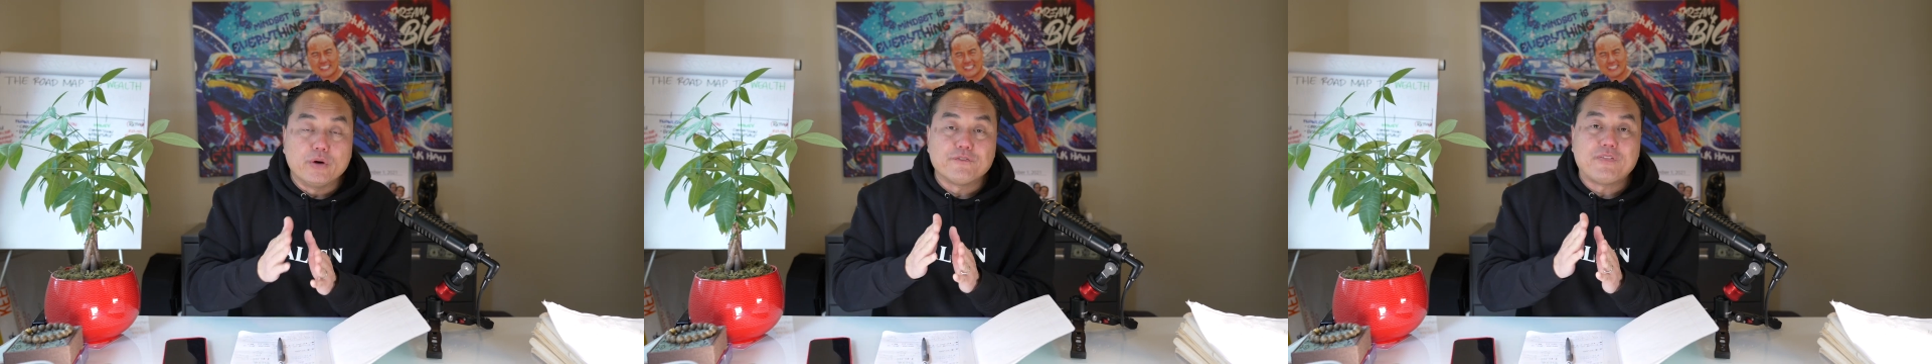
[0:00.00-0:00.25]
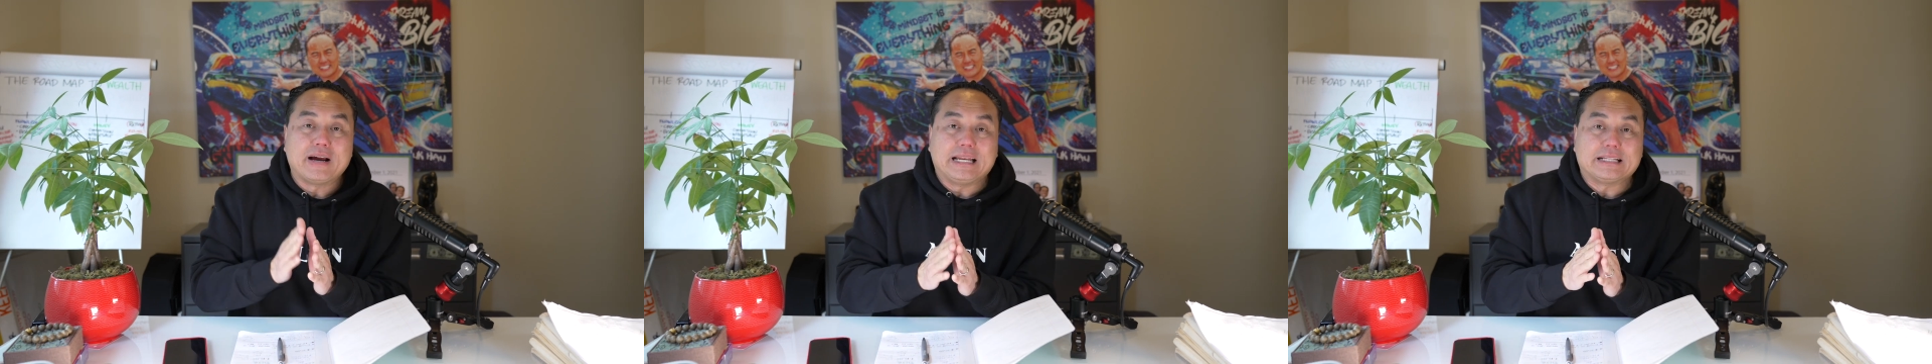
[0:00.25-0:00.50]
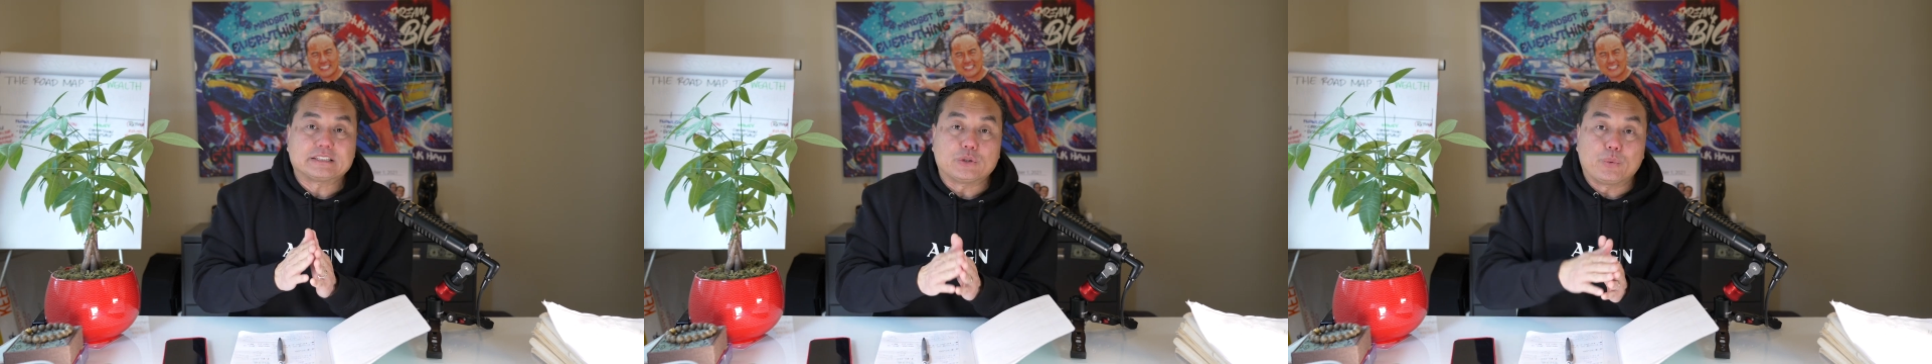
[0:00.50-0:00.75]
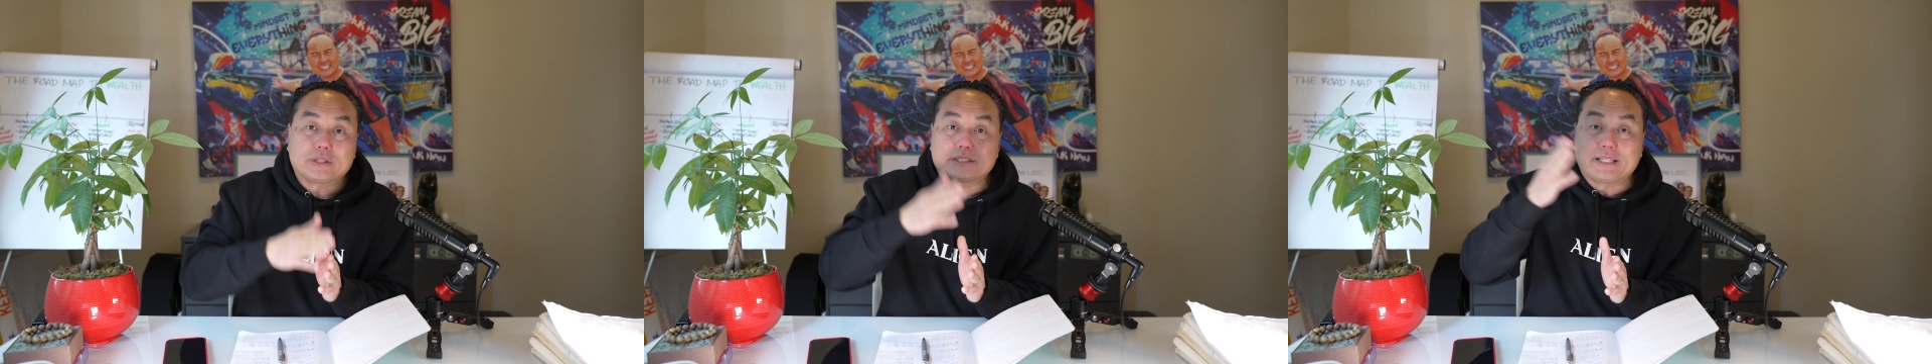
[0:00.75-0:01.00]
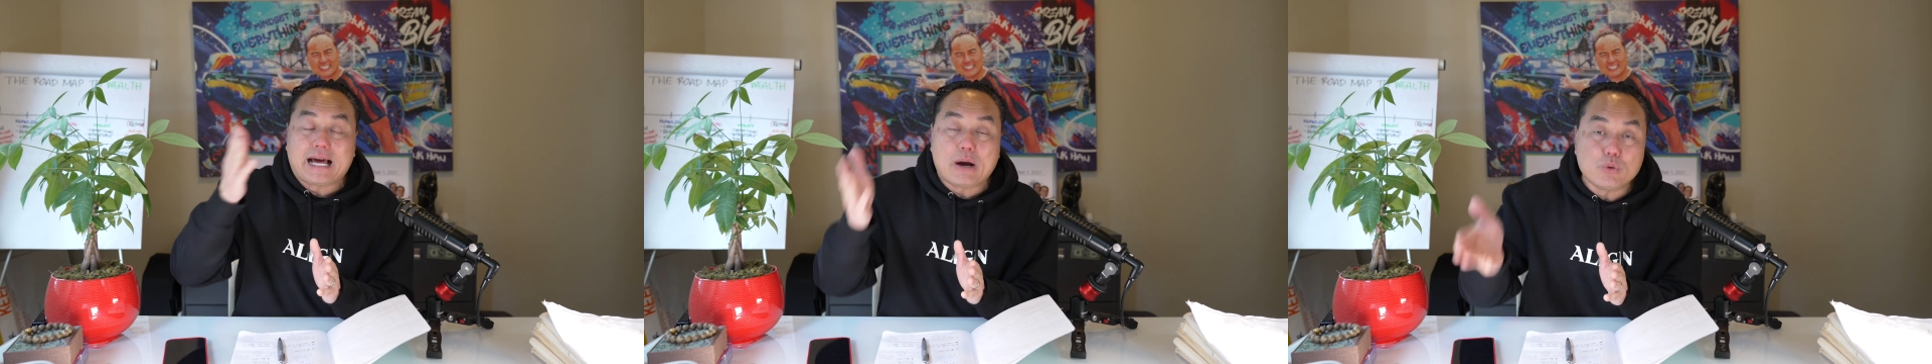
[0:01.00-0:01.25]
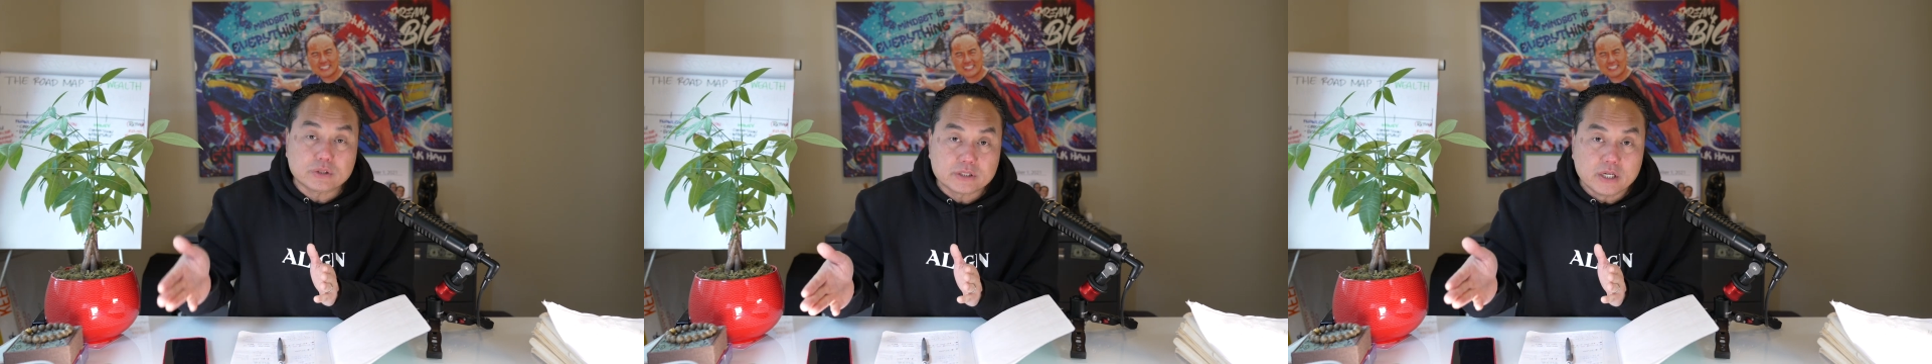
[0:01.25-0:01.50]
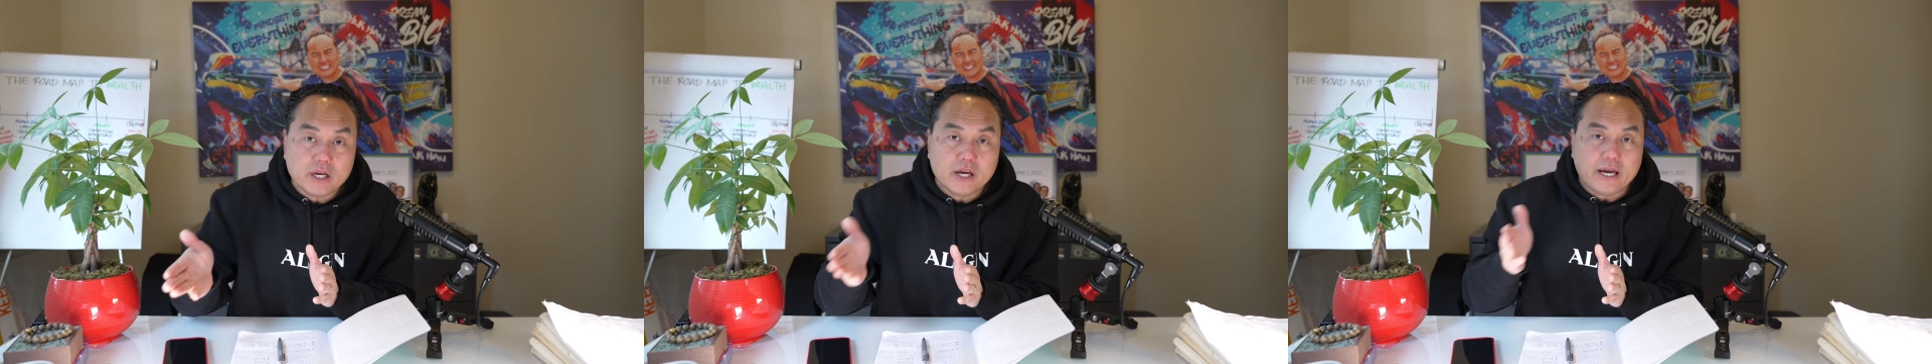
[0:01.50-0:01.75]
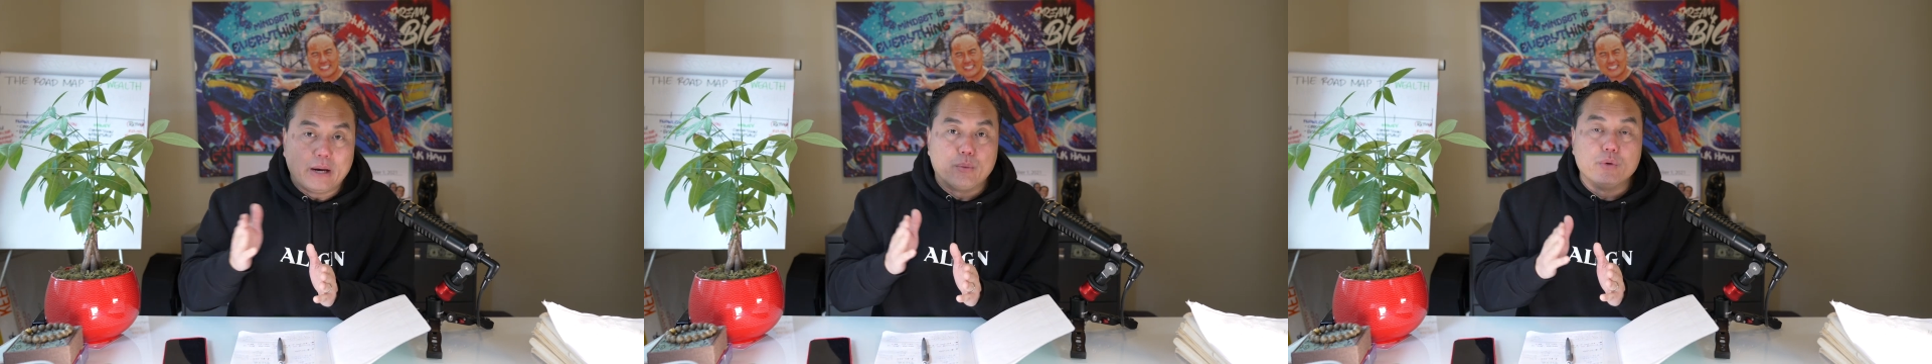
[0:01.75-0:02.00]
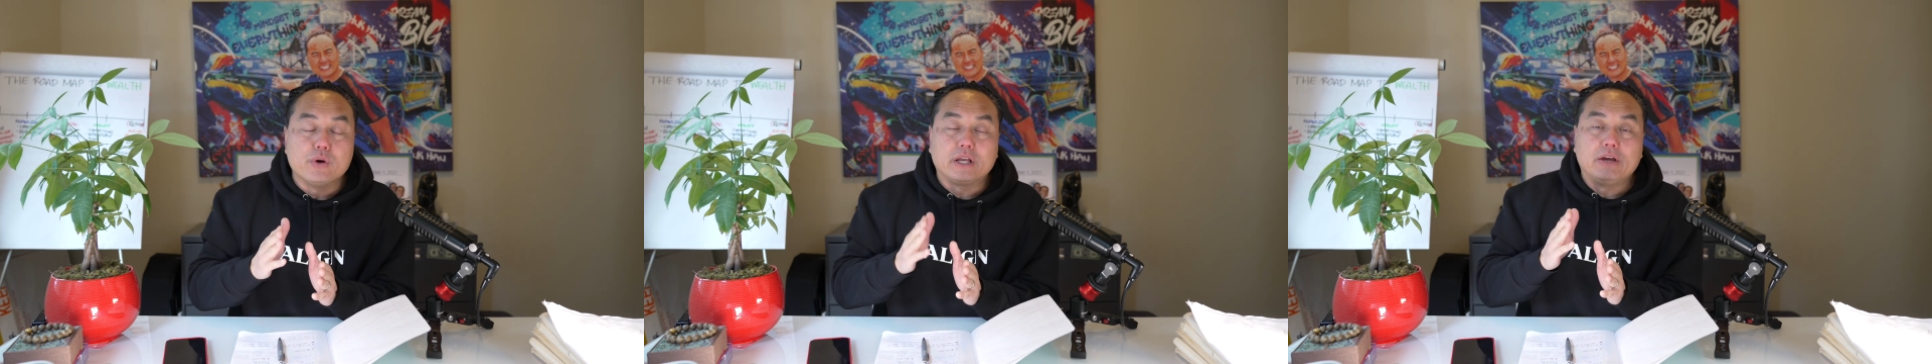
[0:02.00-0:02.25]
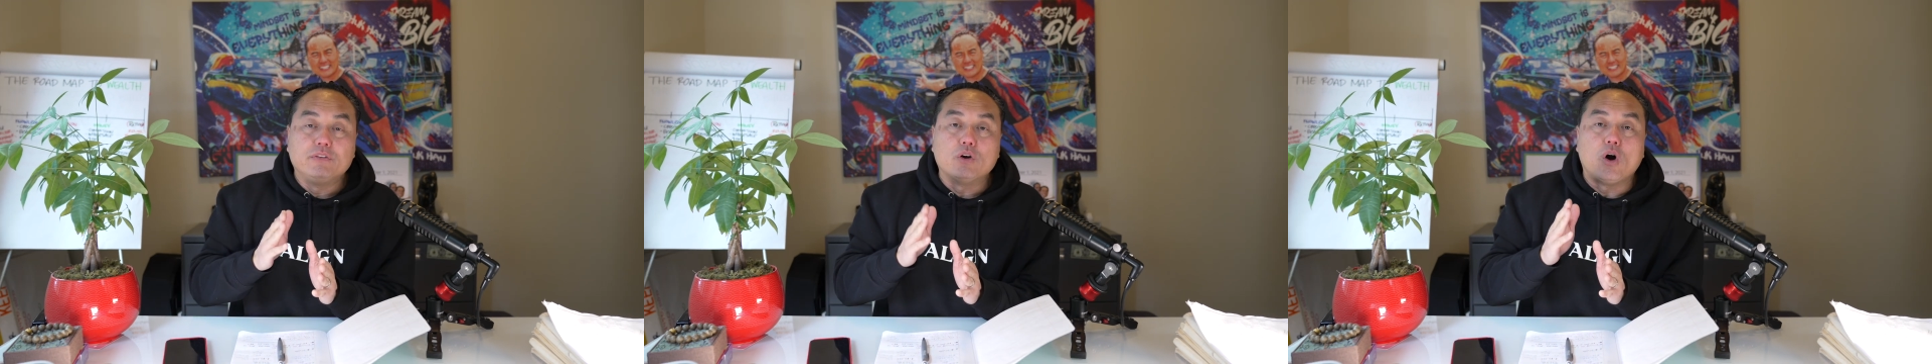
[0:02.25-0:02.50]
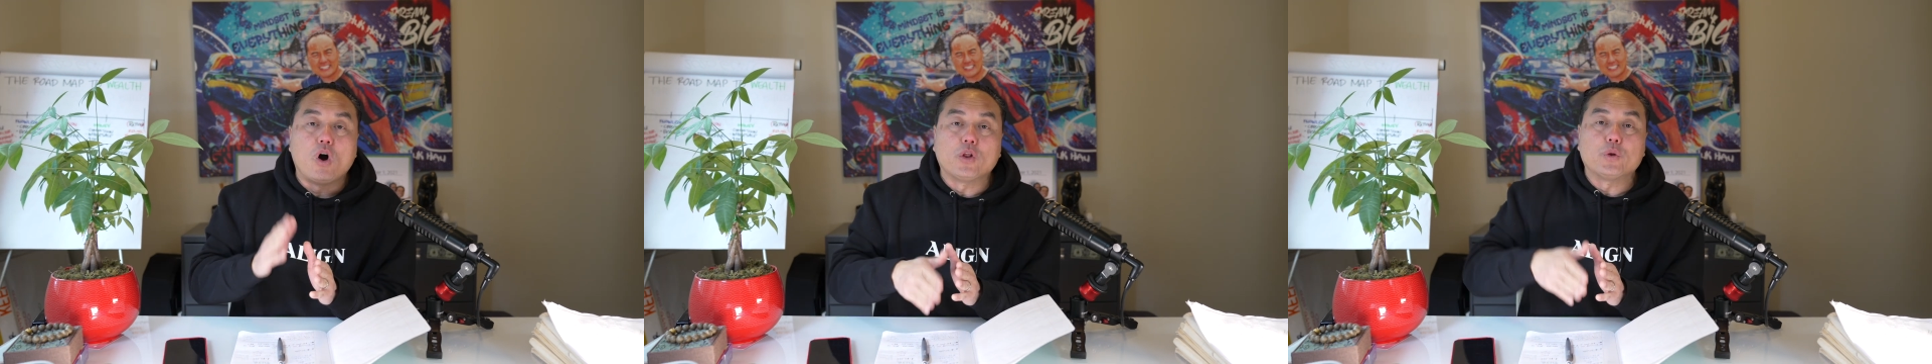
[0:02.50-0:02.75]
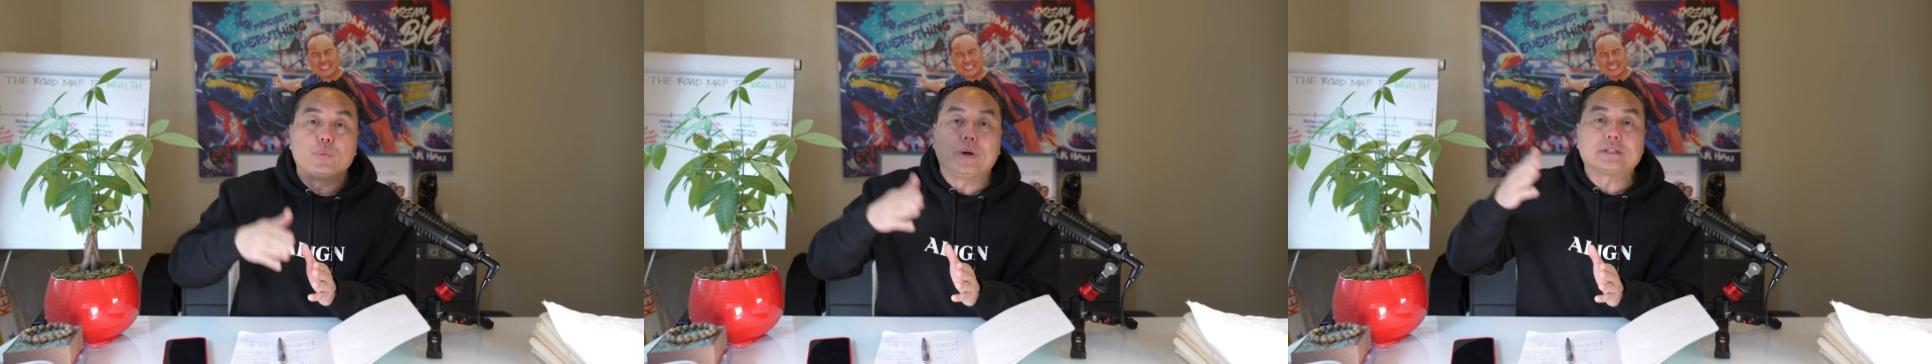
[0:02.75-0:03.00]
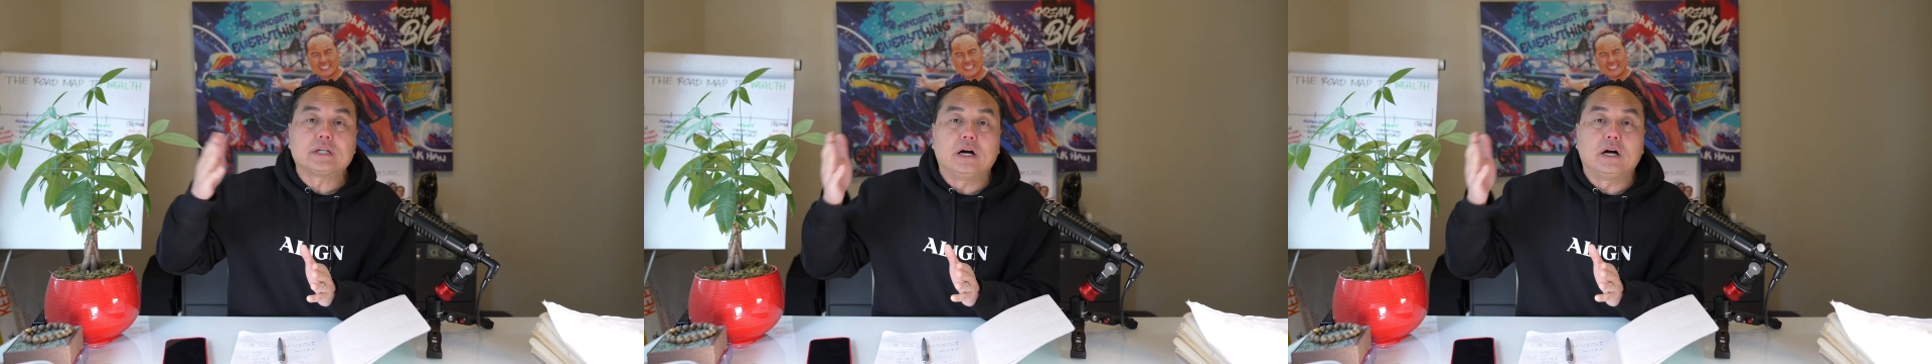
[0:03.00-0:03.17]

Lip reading: finance the rest of the house. And we will give you all the rest